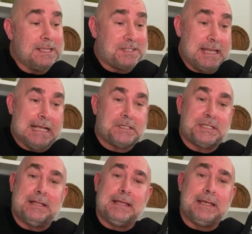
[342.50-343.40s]
this debt
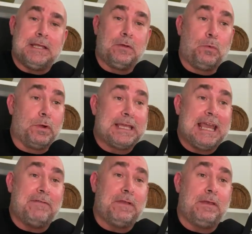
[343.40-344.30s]
ceiling deal where
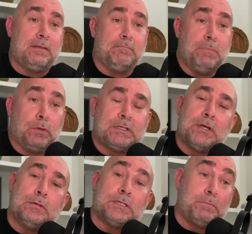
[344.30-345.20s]
Kevin
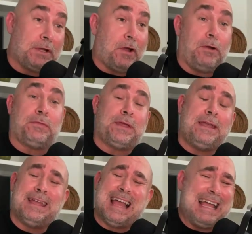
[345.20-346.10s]
Milktoast
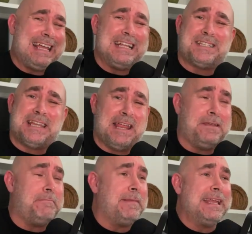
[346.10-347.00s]
McCarthy I can't
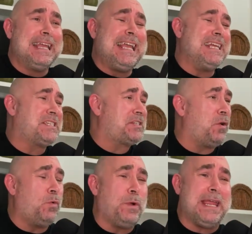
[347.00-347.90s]
stand him. He is
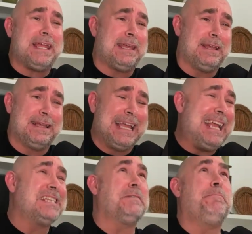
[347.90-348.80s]
so weak.
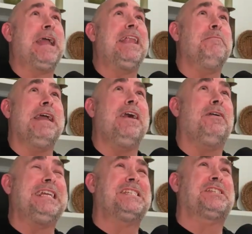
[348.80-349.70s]
He is a beta
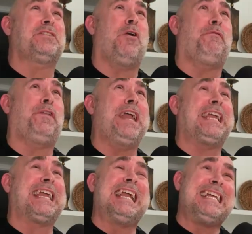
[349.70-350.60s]
male. He's a
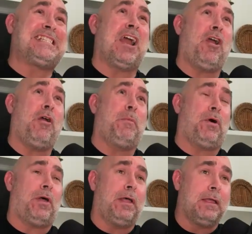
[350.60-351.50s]
snowflake. He's
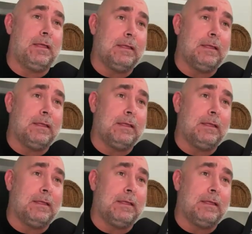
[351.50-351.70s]
terrible.